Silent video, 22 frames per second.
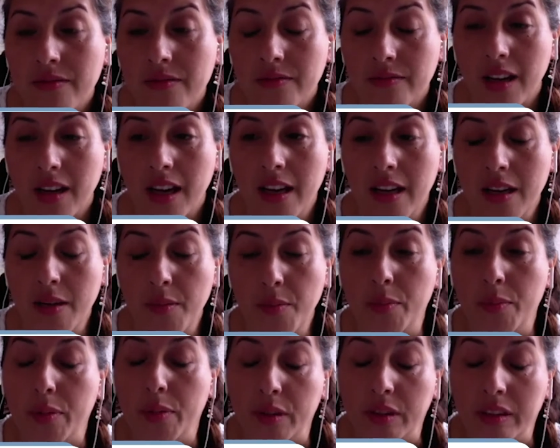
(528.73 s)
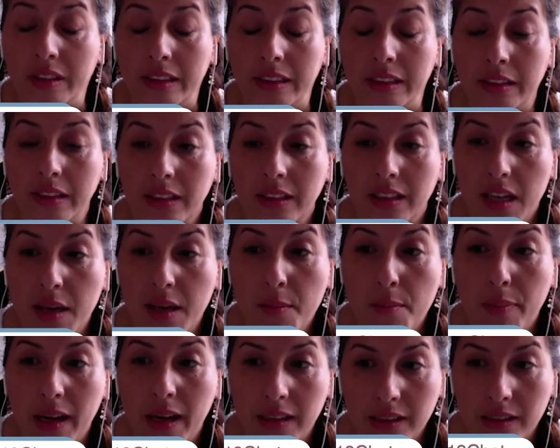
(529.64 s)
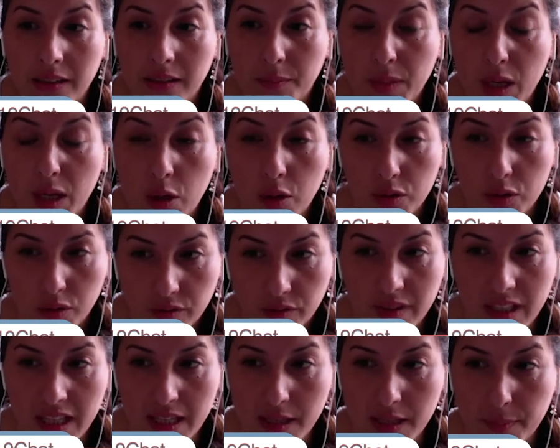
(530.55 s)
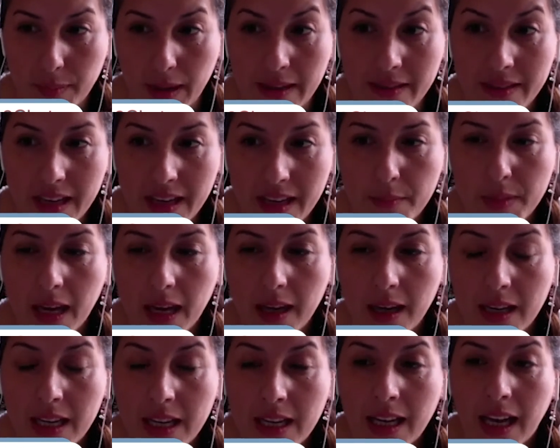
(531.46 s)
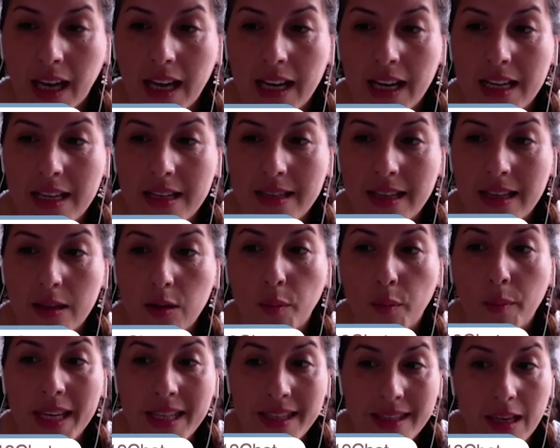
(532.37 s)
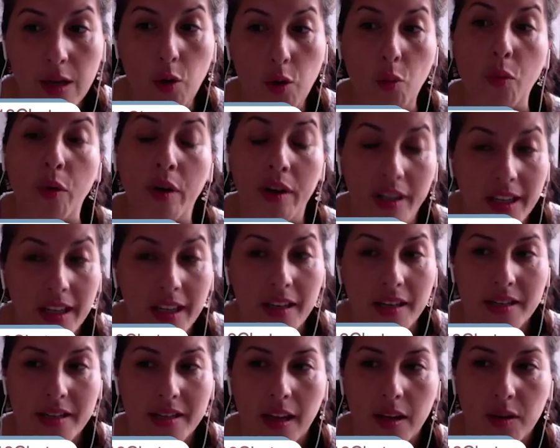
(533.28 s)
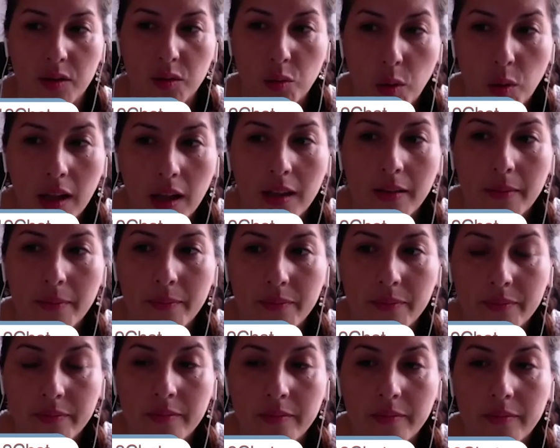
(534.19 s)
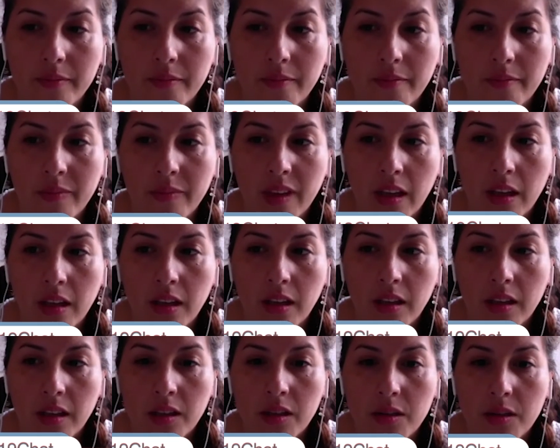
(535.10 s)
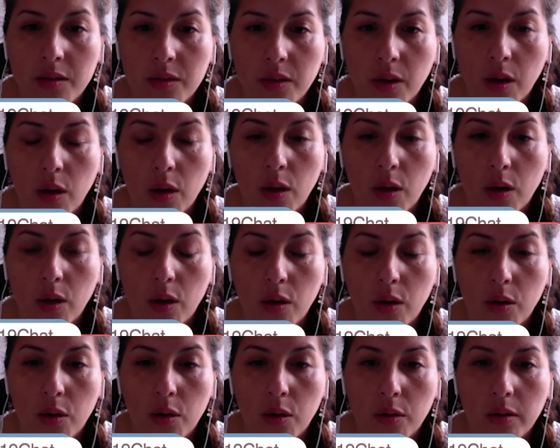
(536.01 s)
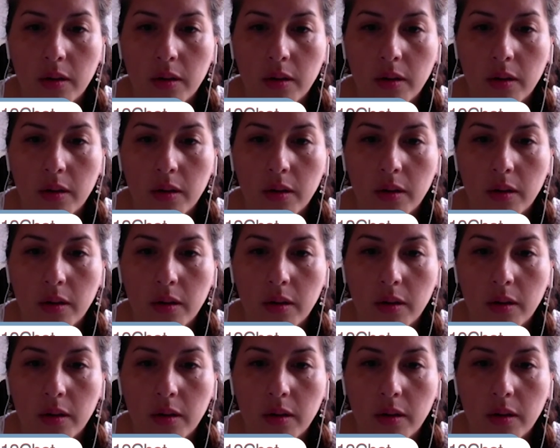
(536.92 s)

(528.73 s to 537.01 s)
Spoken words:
an important impact because of this pandemic, and is the domestic workers as well. So